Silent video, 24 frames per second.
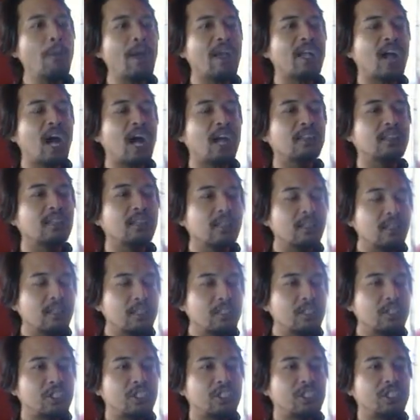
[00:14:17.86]
Oh my god!
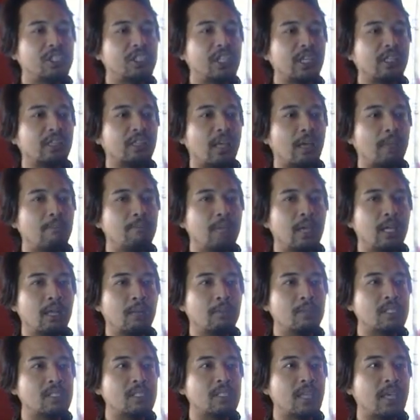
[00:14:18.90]
Shit! I made
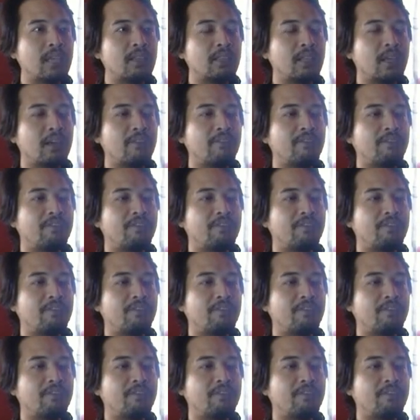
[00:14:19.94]
a mistake there.